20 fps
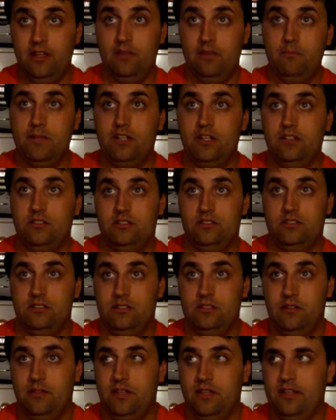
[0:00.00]
because
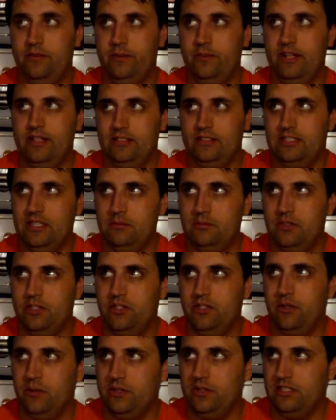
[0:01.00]
he really seemed to
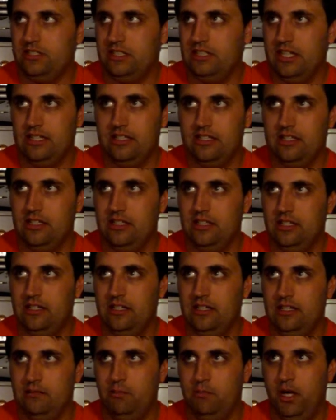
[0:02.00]
notice that
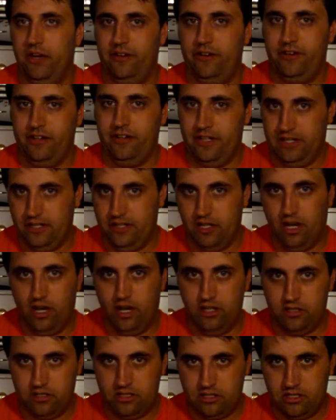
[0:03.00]
it bothered the
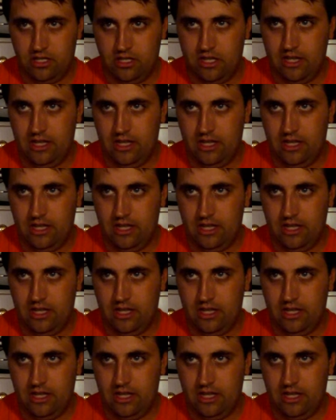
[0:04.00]
dogs.